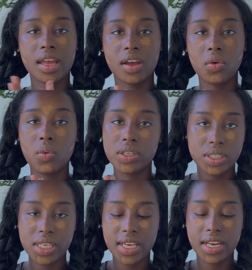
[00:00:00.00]
Once
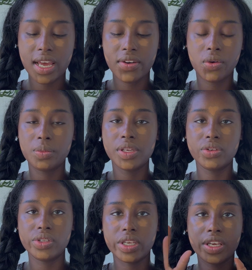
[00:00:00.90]
again, I will be
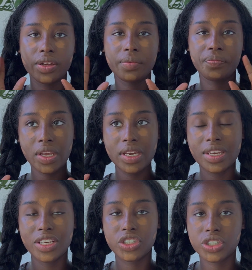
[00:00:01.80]
using
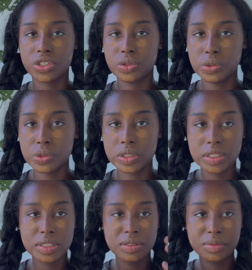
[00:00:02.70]
Nature's
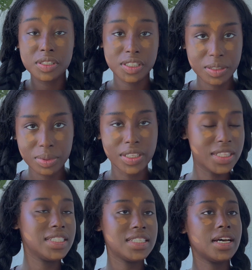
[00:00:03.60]
Tools to blend
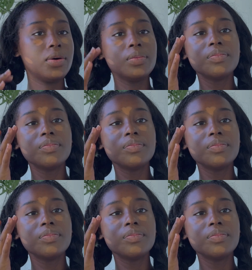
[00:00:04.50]
these out.